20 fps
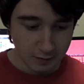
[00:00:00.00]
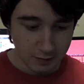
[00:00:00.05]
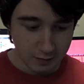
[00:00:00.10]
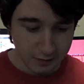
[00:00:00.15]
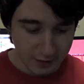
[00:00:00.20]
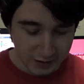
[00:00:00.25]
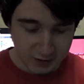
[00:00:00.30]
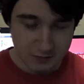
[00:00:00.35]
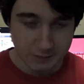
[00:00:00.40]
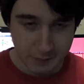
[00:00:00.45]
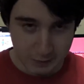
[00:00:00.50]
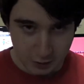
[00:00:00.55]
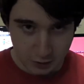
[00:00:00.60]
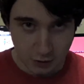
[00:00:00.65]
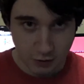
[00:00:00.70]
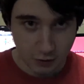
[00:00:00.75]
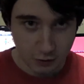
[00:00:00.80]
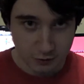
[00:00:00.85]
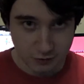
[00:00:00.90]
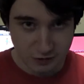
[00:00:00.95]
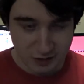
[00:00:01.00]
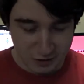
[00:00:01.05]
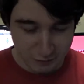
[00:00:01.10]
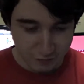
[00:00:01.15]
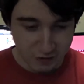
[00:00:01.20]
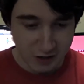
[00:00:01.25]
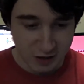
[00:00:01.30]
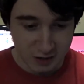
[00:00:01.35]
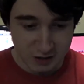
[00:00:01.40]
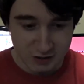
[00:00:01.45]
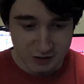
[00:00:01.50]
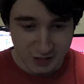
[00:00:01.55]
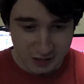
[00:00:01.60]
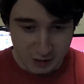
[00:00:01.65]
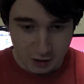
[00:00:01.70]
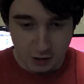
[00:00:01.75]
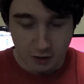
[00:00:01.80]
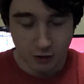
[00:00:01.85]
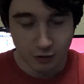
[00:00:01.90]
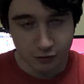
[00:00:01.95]
that's because they realised they
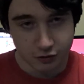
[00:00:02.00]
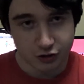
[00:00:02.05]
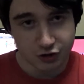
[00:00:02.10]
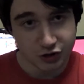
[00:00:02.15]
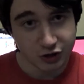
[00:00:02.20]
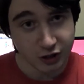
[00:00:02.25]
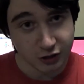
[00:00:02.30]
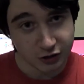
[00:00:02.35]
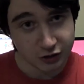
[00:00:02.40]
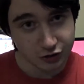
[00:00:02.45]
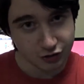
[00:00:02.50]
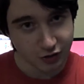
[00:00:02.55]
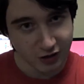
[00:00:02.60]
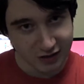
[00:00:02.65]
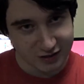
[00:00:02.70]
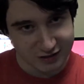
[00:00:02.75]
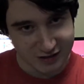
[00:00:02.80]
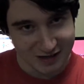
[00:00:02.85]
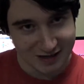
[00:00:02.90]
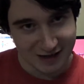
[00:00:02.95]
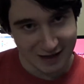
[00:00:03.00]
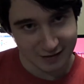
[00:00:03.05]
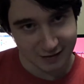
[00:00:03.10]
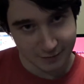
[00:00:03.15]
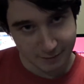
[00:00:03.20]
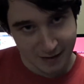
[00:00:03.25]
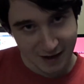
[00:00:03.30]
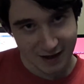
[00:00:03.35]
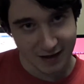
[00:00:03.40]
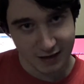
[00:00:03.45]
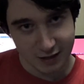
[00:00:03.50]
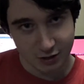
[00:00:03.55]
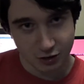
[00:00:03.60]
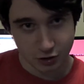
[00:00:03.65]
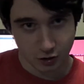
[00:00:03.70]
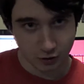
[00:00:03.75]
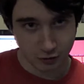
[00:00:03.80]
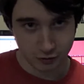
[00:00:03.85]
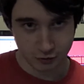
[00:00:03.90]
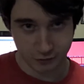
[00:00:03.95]
can't just translate the page
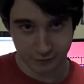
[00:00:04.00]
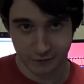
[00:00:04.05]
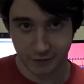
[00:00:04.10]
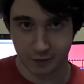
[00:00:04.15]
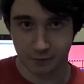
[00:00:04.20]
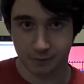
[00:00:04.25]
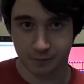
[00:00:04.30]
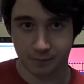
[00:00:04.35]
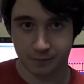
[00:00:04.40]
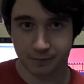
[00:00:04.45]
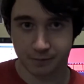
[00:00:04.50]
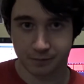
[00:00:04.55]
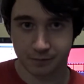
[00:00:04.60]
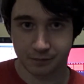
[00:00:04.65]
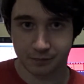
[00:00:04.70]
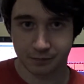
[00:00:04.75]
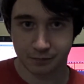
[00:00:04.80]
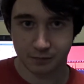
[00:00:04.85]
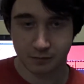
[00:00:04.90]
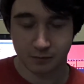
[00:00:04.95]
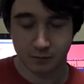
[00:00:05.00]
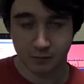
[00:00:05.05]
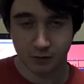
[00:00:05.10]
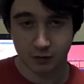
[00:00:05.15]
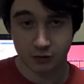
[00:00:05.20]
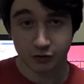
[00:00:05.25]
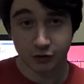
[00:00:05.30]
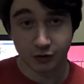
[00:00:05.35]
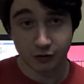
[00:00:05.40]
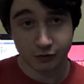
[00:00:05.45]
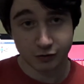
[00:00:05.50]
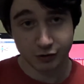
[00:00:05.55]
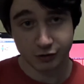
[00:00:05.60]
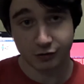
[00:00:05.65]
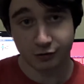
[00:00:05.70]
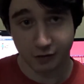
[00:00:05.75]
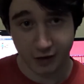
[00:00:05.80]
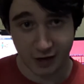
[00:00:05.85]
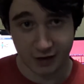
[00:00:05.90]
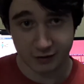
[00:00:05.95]
onto film. So those are your
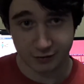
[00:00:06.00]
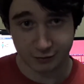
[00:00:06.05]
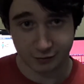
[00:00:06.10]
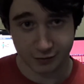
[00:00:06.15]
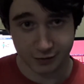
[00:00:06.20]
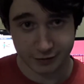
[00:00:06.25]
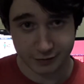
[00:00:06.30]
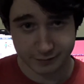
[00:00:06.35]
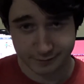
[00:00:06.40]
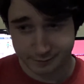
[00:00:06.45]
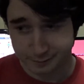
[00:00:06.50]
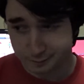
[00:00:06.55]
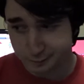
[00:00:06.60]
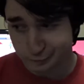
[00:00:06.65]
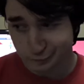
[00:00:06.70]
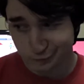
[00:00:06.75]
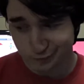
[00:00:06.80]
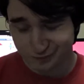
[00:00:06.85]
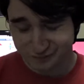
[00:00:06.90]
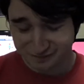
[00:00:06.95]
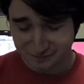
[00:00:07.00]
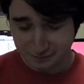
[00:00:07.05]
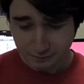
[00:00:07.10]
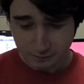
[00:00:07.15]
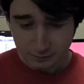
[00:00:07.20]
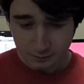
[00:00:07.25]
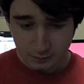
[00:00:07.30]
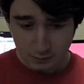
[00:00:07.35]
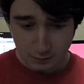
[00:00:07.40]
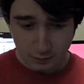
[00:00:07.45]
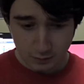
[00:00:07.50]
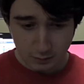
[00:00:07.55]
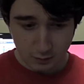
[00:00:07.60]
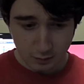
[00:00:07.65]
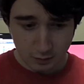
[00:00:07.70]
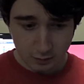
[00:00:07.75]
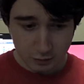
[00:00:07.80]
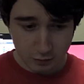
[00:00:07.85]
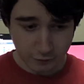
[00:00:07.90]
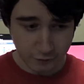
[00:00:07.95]
two categories.
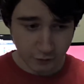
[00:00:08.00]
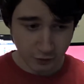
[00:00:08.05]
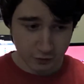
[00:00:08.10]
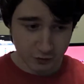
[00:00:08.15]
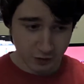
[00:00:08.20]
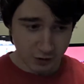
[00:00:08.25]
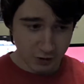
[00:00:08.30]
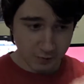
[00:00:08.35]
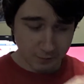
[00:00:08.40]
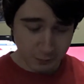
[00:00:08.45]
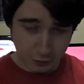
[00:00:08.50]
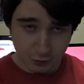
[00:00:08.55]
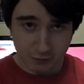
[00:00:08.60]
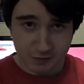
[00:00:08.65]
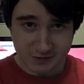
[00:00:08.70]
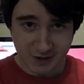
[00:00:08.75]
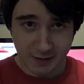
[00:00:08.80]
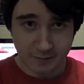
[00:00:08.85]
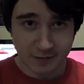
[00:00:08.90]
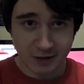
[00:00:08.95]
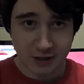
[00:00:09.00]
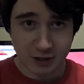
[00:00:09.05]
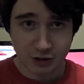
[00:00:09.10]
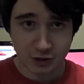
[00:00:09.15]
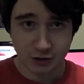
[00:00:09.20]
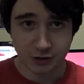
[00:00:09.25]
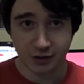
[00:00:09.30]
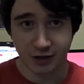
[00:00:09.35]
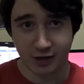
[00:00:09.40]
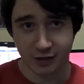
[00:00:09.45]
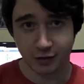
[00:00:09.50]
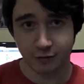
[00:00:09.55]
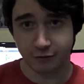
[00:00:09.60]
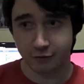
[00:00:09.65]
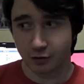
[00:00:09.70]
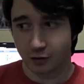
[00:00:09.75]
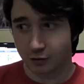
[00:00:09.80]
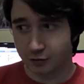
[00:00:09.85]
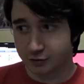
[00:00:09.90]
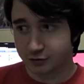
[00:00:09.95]
You've got purist adaptation and you've
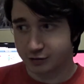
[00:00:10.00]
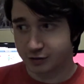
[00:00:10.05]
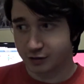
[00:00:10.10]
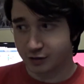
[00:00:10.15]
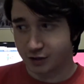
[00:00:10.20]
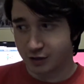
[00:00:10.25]
got